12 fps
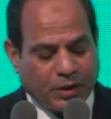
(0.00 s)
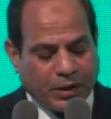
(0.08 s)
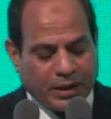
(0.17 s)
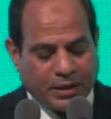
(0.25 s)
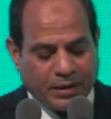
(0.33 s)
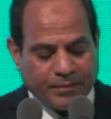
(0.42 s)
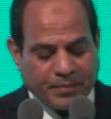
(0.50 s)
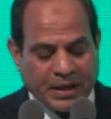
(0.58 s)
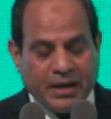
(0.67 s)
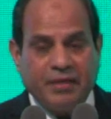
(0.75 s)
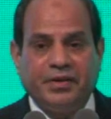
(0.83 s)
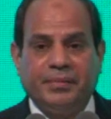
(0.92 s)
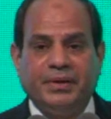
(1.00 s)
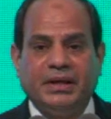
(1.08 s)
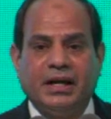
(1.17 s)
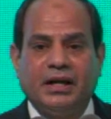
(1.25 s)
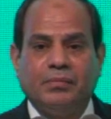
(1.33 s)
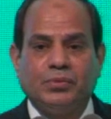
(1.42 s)
the challenges
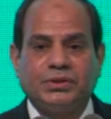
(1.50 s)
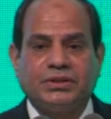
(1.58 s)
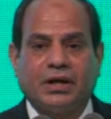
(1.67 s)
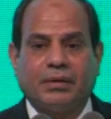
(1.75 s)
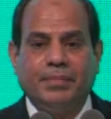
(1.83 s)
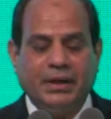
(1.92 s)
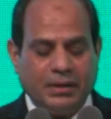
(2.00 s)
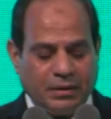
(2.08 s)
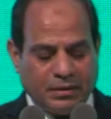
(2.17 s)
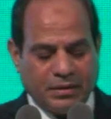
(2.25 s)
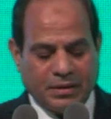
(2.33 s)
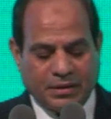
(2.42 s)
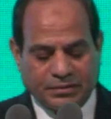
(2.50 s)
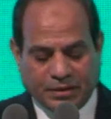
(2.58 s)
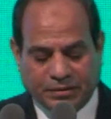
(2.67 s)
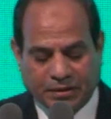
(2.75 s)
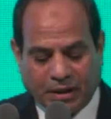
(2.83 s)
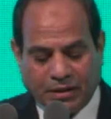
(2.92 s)
that loom ahead
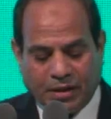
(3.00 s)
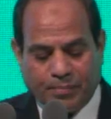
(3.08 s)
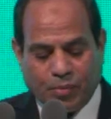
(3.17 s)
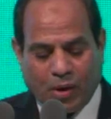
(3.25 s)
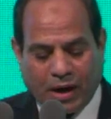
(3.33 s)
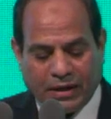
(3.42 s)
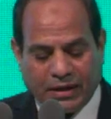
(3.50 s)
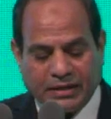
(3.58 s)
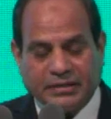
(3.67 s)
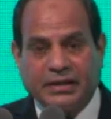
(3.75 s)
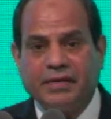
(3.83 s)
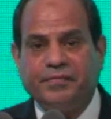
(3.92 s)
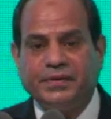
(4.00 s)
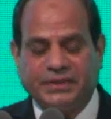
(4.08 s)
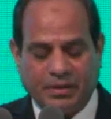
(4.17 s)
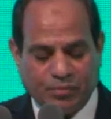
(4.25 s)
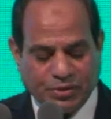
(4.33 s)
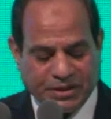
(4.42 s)
in building our
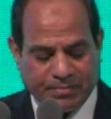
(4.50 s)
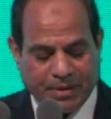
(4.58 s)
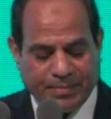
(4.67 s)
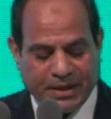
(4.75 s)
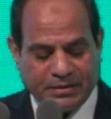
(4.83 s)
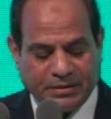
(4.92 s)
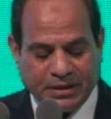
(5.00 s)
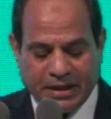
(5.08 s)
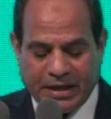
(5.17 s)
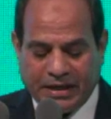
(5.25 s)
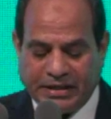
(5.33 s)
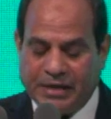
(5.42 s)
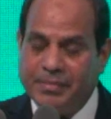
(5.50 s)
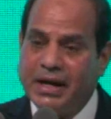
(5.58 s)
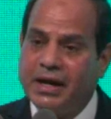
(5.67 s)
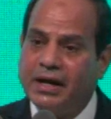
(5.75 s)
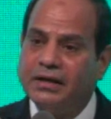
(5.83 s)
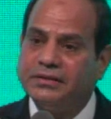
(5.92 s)
future necessitate
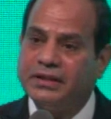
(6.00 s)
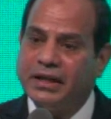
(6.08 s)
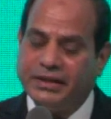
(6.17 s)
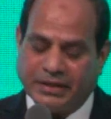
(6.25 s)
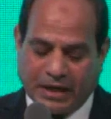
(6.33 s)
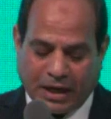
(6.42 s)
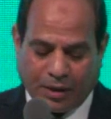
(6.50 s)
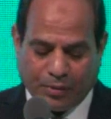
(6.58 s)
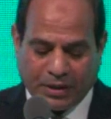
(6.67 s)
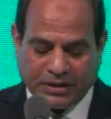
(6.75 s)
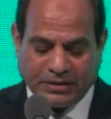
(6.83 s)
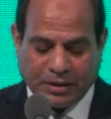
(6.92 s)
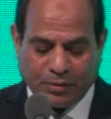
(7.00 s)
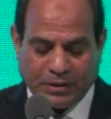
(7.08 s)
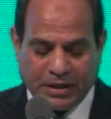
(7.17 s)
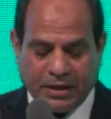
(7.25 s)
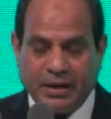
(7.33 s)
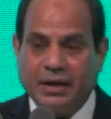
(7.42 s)
the
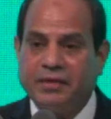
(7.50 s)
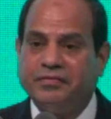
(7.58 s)
eradication